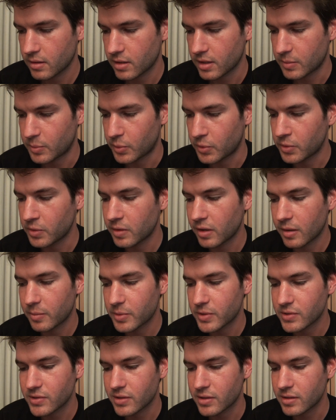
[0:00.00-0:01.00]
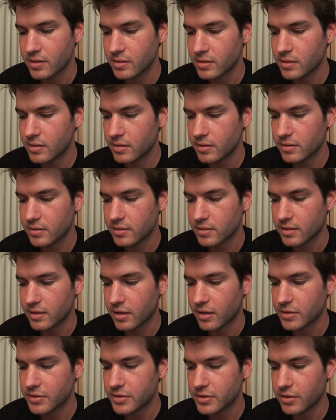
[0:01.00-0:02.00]
He pulled up his hood and
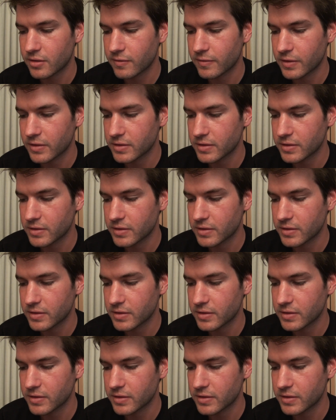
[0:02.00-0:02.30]
hunched over